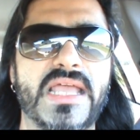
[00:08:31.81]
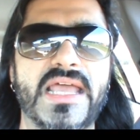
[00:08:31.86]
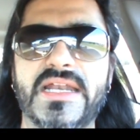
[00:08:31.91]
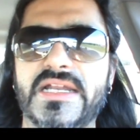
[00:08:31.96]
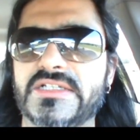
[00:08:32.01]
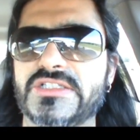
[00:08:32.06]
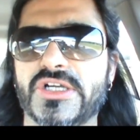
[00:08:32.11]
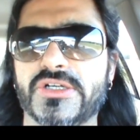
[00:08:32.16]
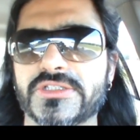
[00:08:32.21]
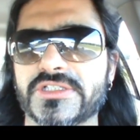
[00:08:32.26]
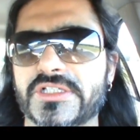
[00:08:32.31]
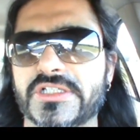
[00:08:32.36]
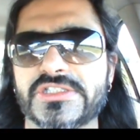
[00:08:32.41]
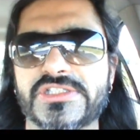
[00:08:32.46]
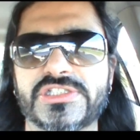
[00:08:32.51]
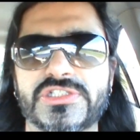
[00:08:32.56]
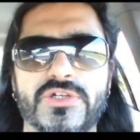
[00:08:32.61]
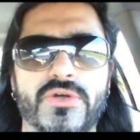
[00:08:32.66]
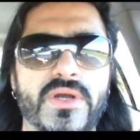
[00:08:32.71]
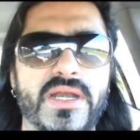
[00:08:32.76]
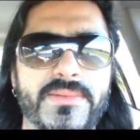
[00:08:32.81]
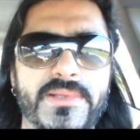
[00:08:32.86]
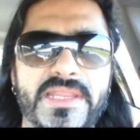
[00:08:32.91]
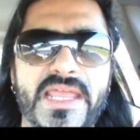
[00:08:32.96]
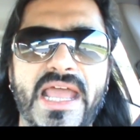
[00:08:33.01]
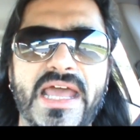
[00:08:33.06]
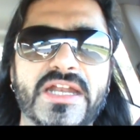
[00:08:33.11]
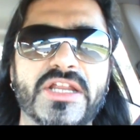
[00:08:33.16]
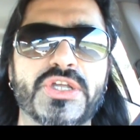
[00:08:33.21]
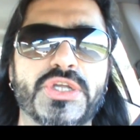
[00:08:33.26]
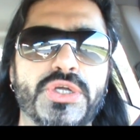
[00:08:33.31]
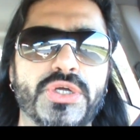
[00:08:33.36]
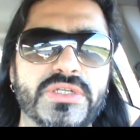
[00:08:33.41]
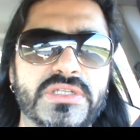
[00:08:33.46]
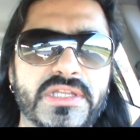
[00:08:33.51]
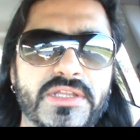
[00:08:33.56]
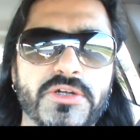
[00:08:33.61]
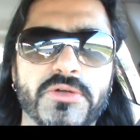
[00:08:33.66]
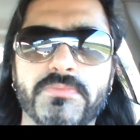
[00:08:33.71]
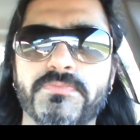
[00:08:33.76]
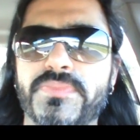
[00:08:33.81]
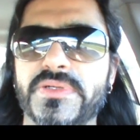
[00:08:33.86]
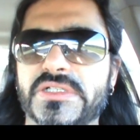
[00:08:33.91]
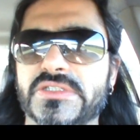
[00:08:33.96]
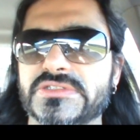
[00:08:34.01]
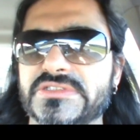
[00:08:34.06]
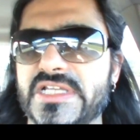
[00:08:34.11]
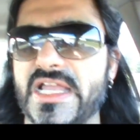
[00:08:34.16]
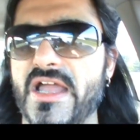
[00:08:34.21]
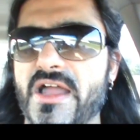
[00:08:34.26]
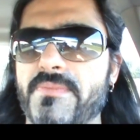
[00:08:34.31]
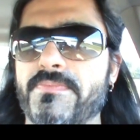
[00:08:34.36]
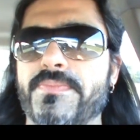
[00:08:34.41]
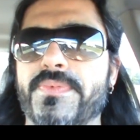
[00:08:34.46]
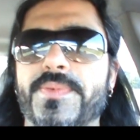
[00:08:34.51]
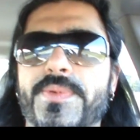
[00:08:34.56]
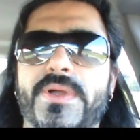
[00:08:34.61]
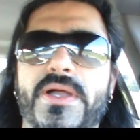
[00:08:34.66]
And they told a good story. I mean, they had a good little build-up.